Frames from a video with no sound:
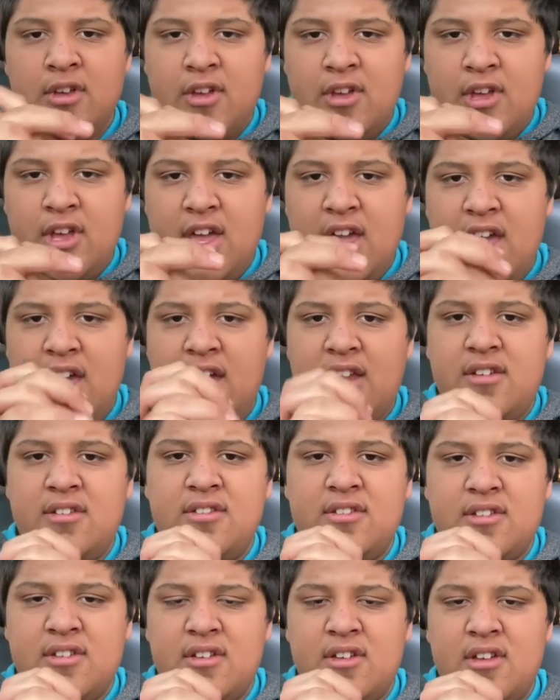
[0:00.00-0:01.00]

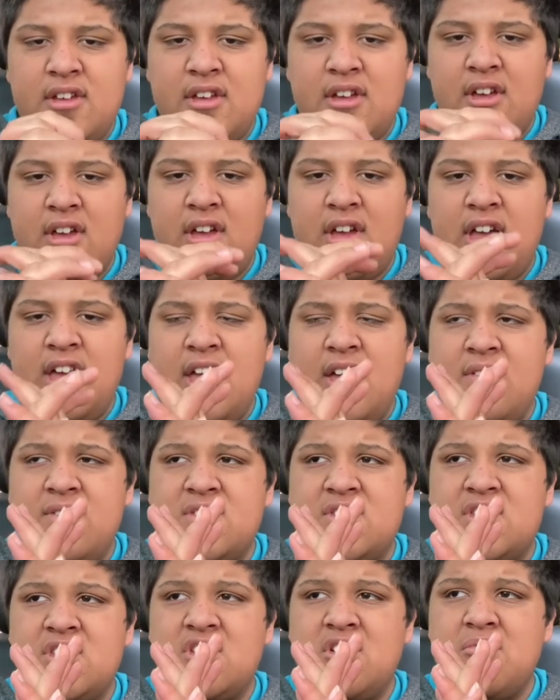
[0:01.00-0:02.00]
And I have
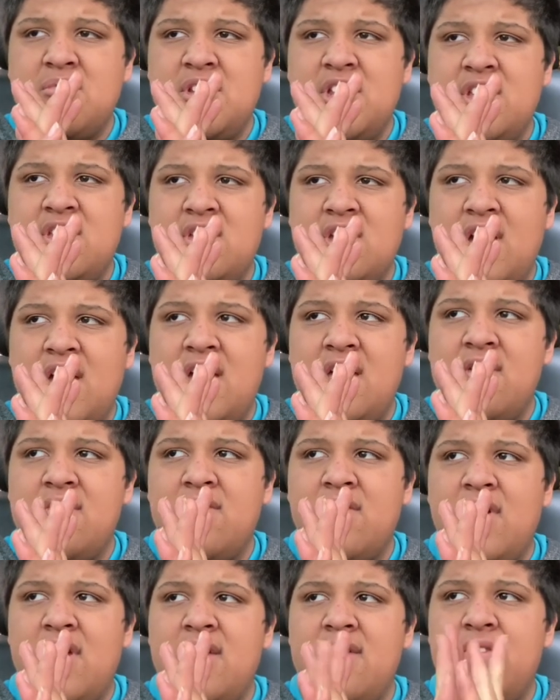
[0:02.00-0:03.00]
so many,
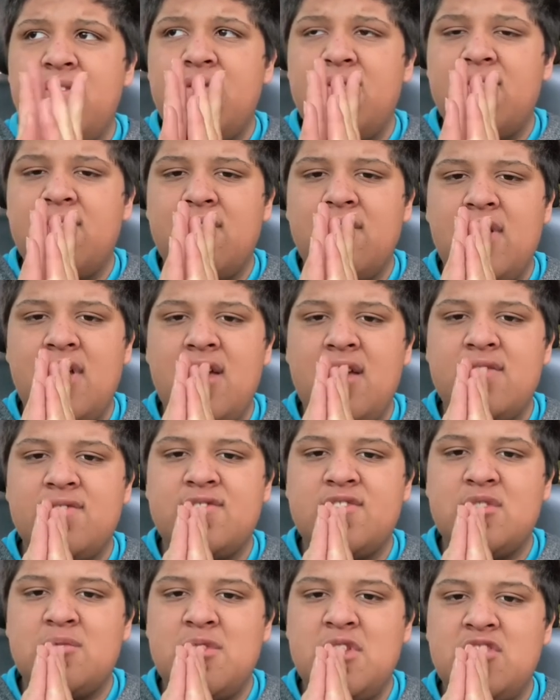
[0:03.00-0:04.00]
I have
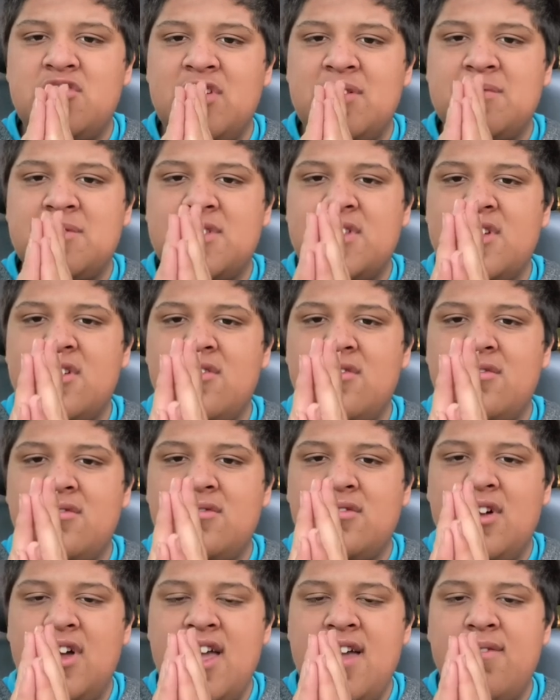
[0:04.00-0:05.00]
so many dreams still.
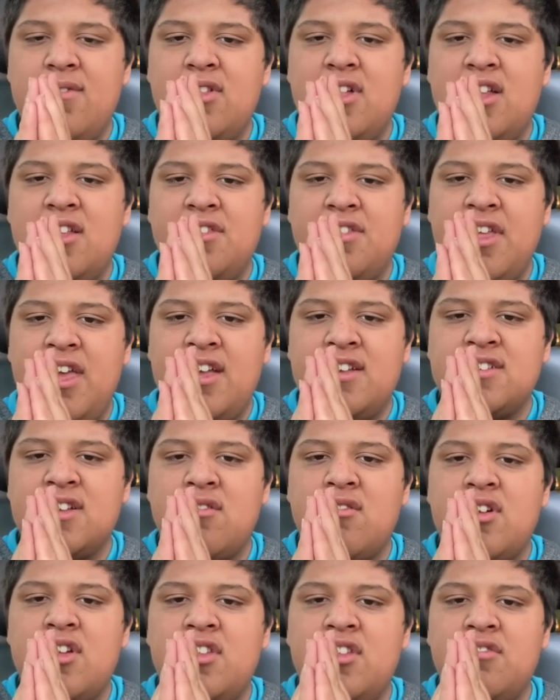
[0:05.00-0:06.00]
I have a lot of things I
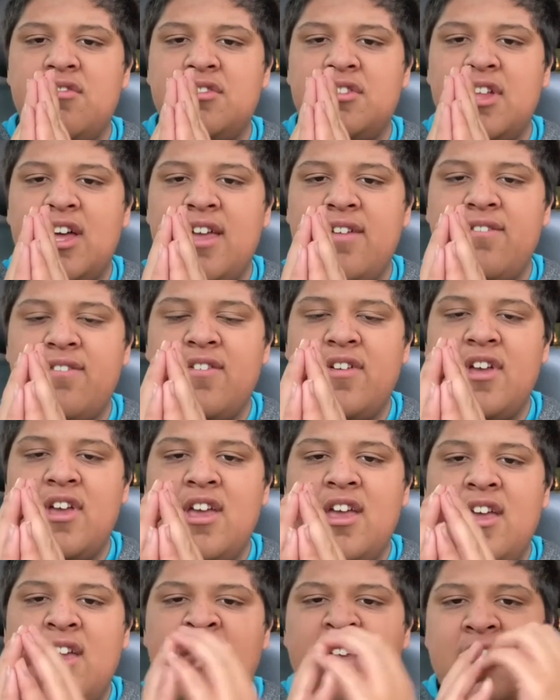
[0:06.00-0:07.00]
want to do in life.
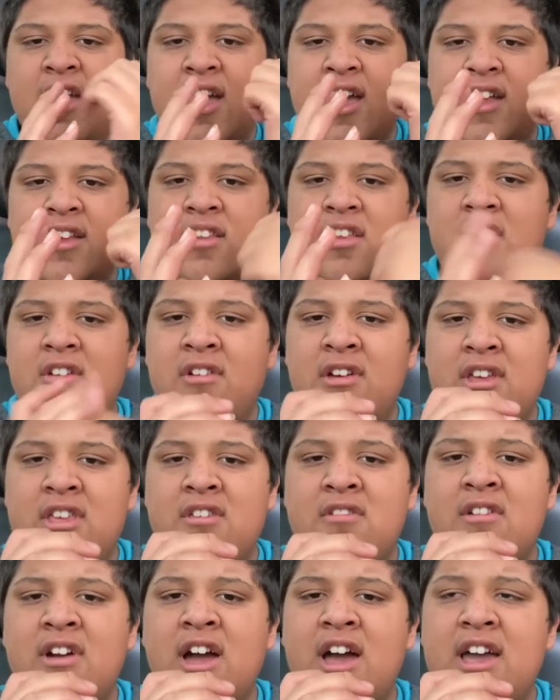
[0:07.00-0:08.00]
And you know what?
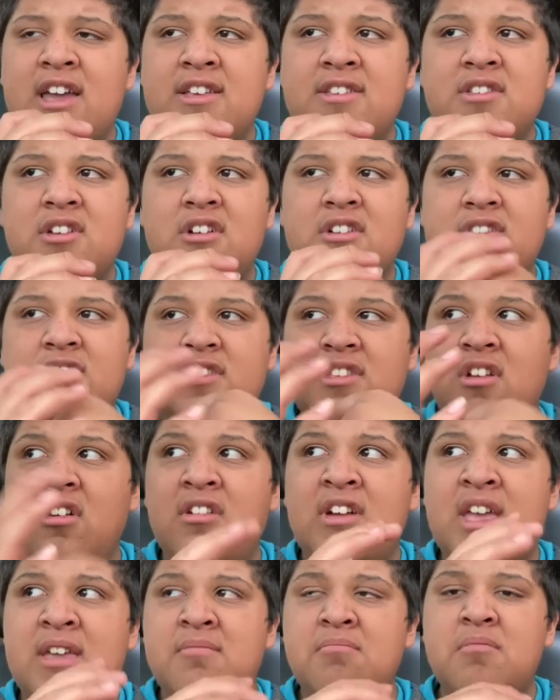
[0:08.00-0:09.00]
You guys are still
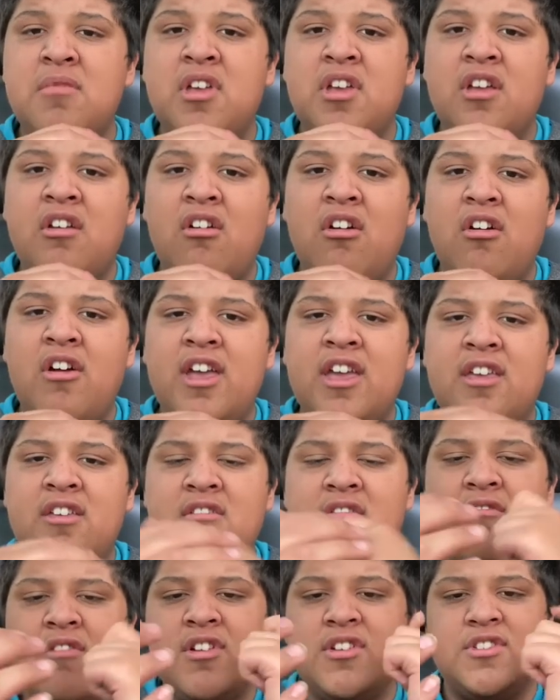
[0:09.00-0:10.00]
keeping me going.
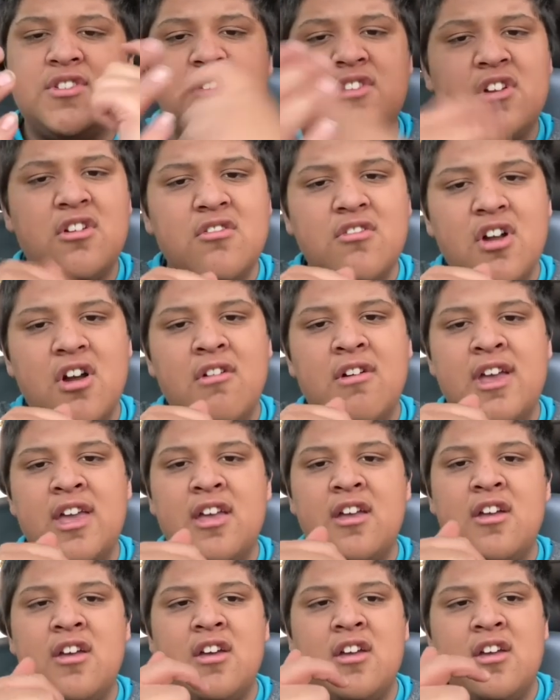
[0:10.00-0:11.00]
You are still growing.
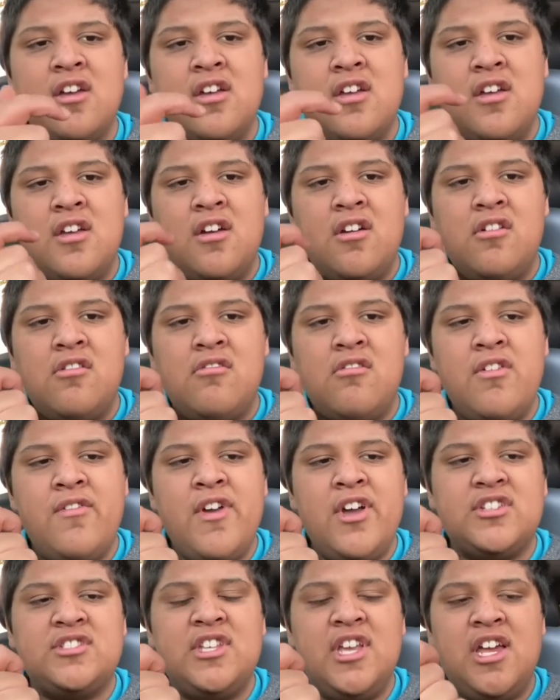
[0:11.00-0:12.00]
We've
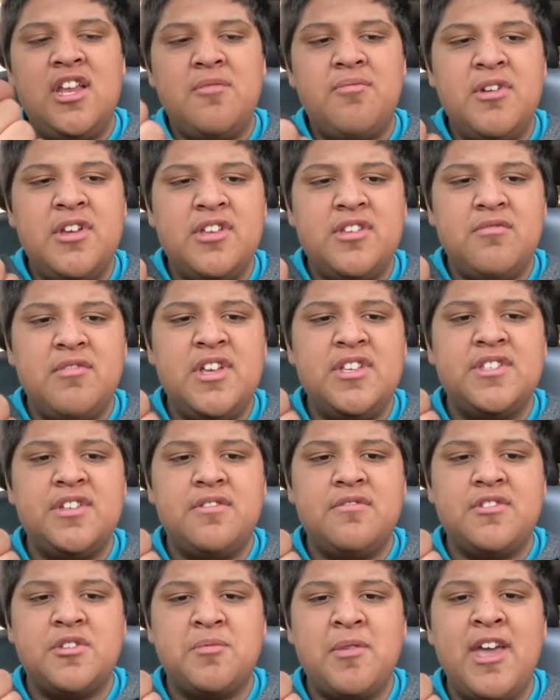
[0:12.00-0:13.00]
actually had a pretty
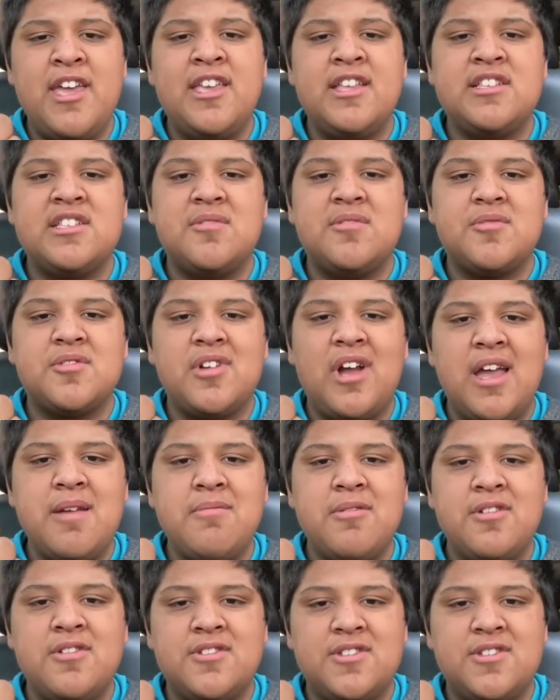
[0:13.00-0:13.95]
recent spike in subscribers.